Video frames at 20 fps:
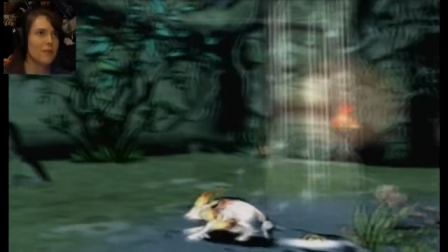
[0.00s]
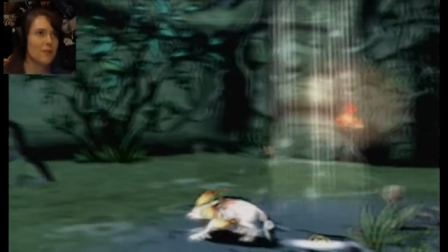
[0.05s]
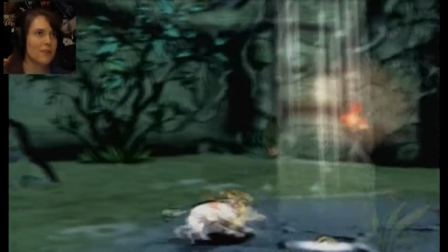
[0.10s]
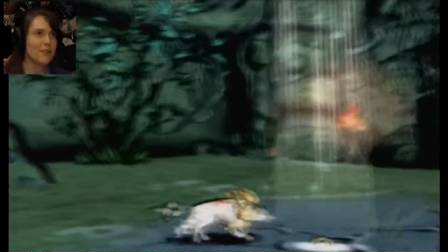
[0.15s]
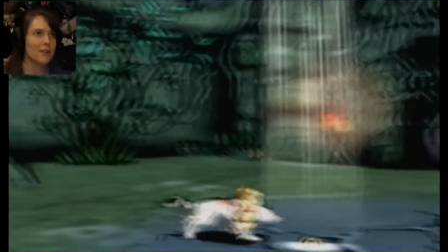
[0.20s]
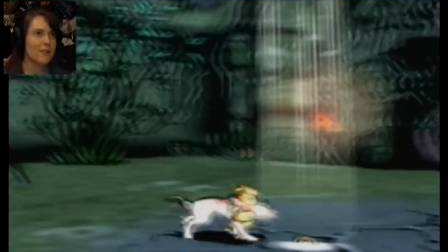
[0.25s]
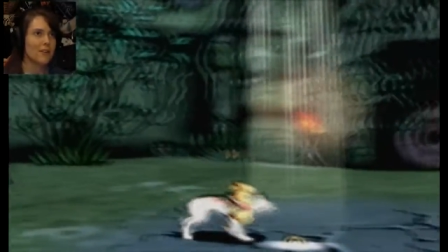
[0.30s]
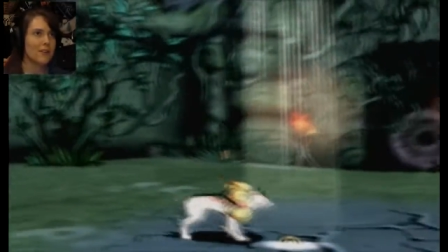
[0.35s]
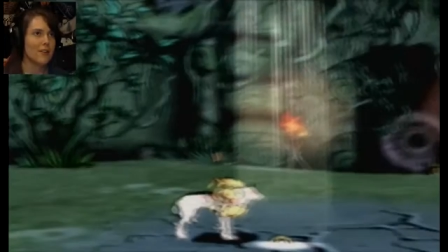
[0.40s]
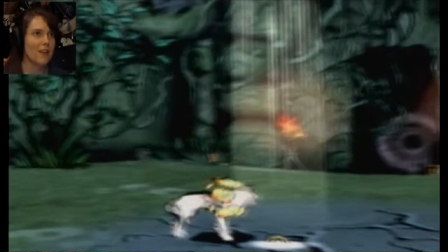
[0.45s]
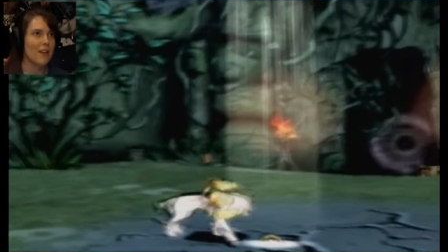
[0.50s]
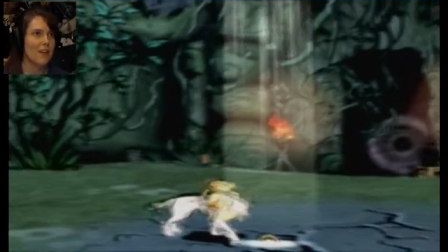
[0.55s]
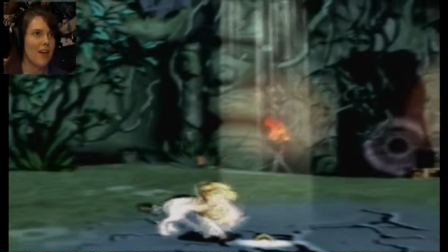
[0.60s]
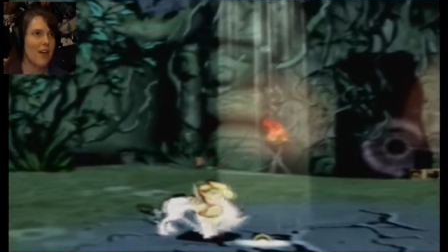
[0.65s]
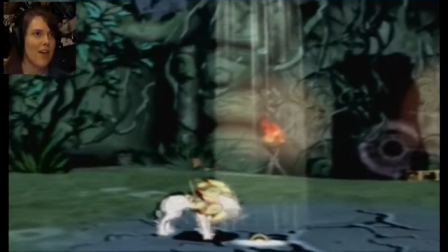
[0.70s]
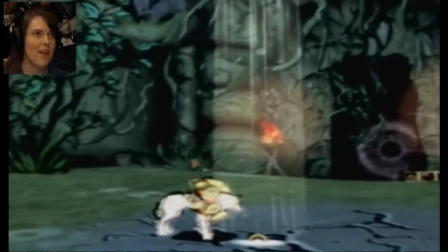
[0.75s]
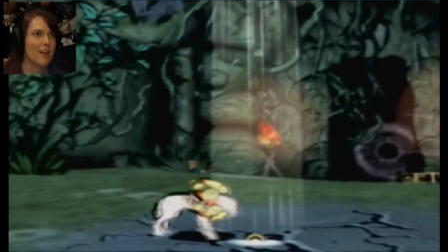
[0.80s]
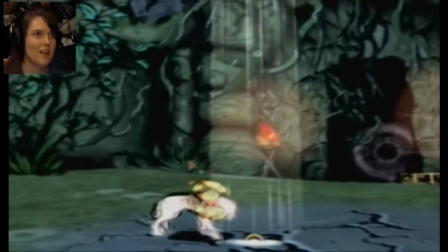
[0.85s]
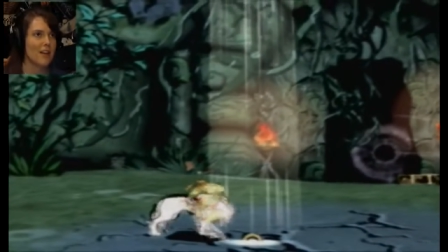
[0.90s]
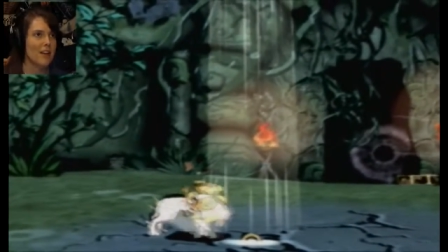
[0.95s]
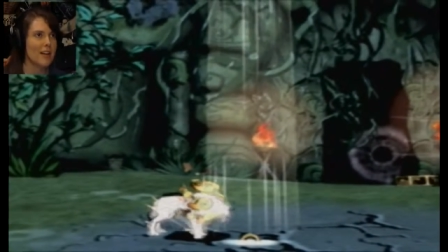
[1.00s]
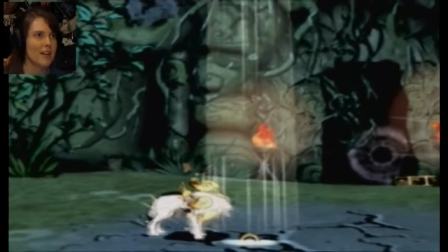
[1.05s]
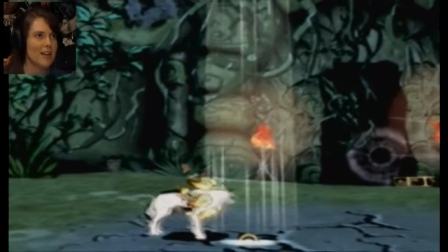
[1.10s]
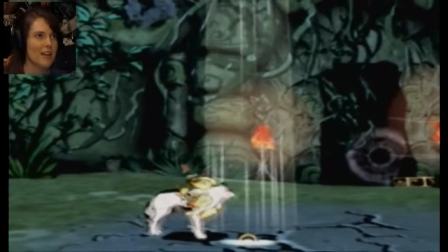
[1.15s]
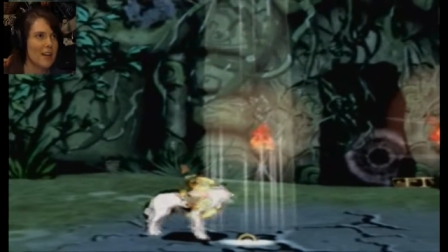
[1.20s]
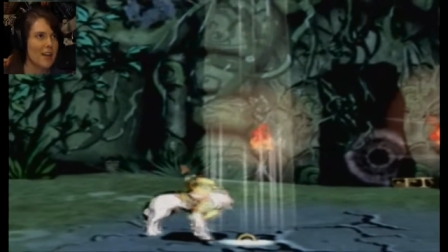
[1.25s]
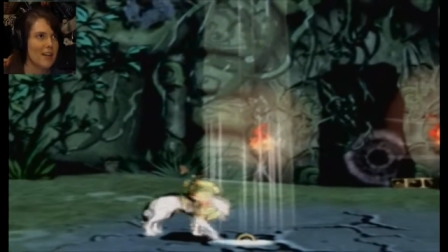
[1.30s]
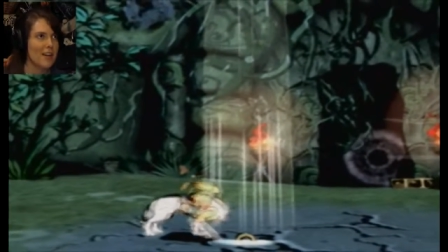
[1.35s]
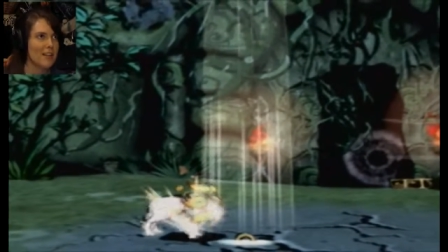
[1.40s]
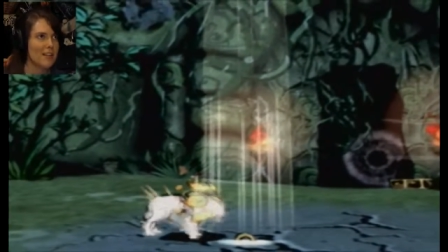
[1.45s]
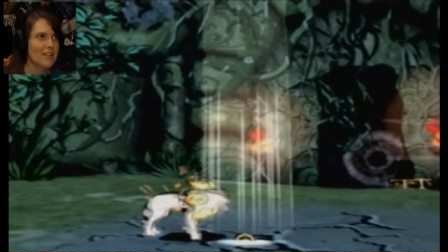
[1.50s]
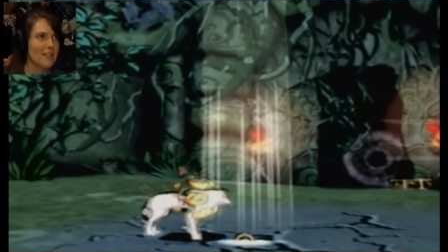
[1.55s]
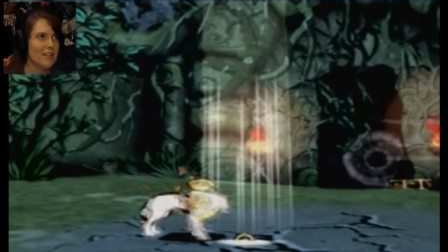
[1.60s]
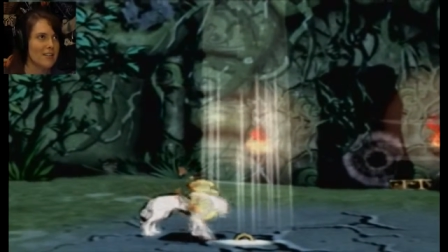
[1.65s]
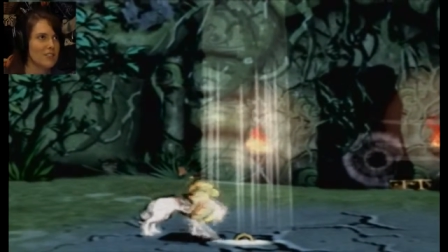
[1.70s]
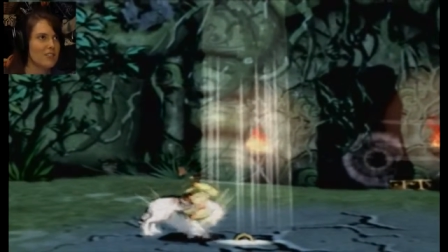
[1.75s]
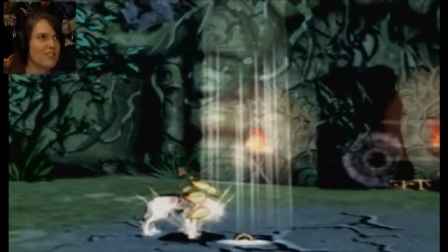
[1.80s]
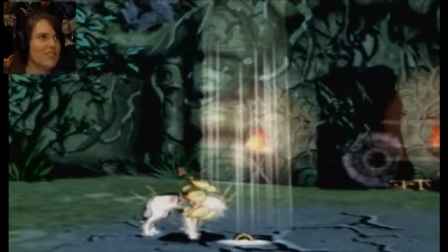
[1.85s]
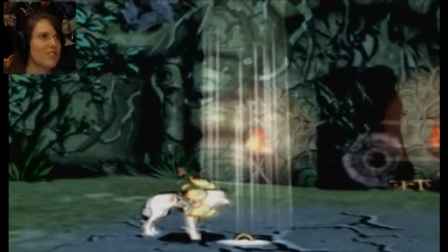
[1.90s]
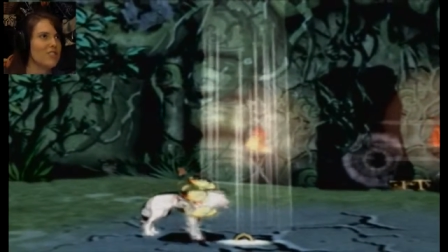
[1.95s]
oh, and I can't
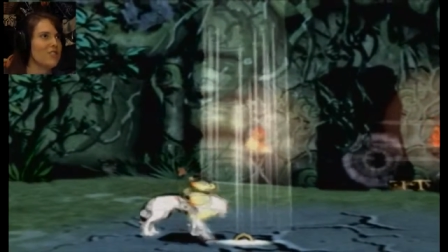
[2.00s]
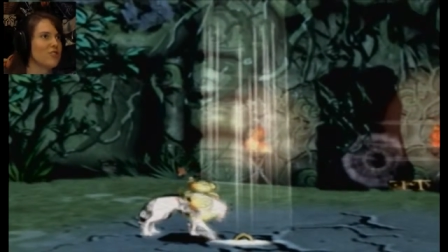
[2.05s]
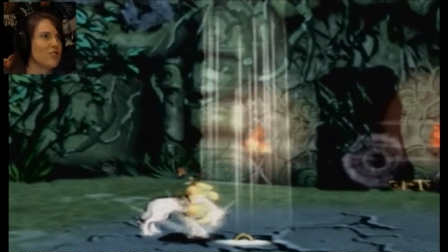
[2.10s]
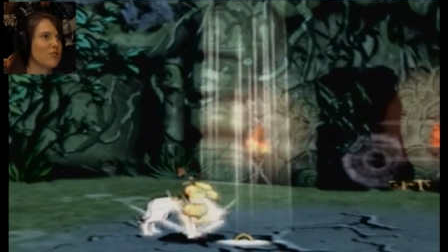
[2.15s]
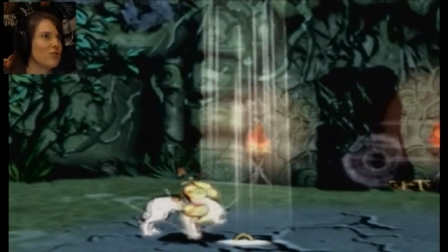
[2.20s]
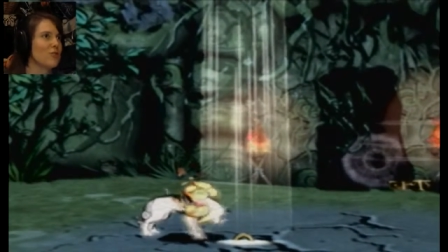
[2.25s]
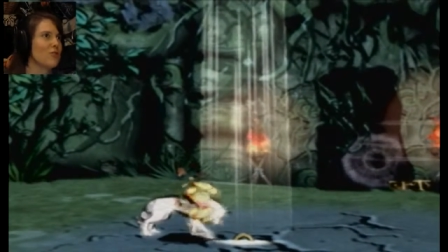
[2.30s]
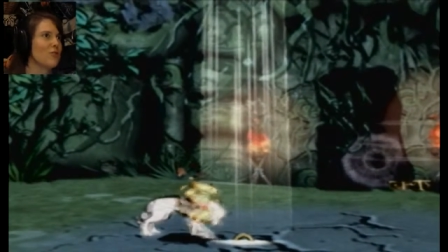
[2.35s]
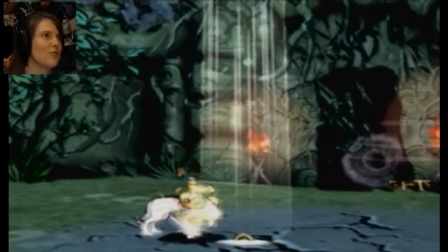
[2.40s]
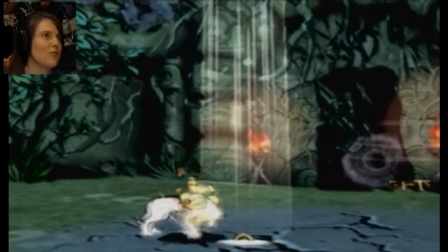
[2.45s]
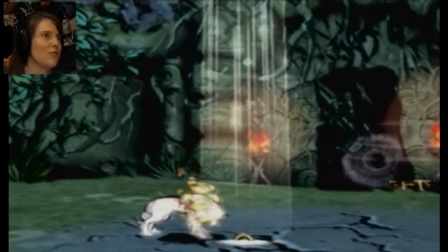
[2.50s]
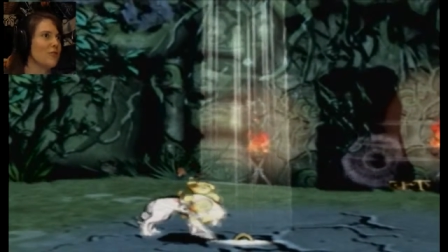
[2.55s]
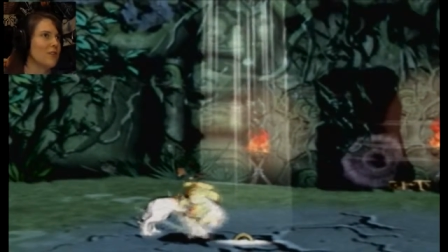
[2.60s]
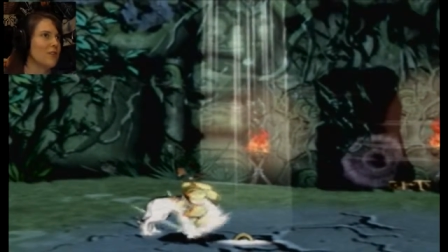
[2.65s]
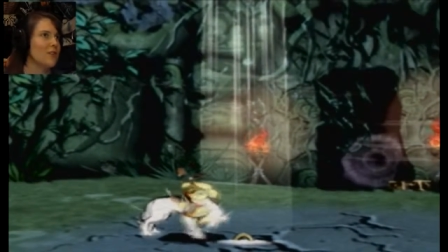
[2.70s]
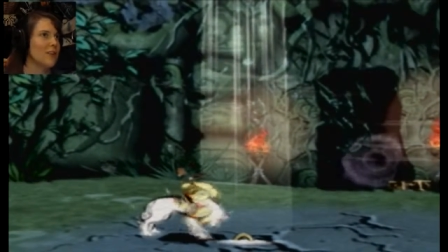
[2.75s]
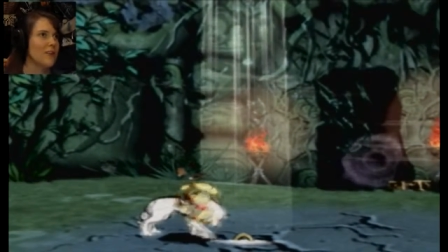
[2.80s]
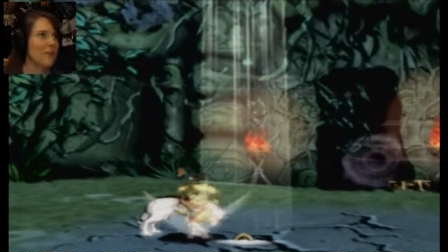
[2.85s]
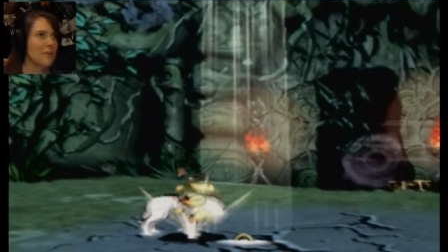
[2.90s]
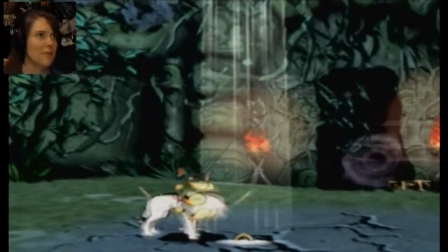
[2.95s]
get it because that stone.